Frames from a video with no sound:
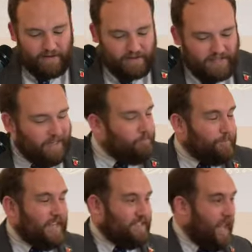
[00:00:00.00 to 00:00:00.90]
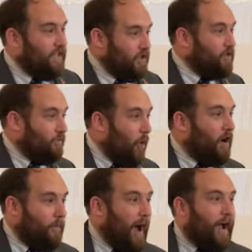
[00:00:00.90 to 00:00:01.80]
See, they say that you should
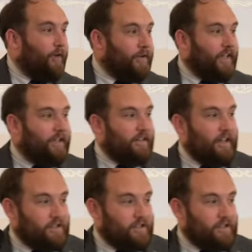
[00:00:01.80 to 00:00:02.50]
walk a mile in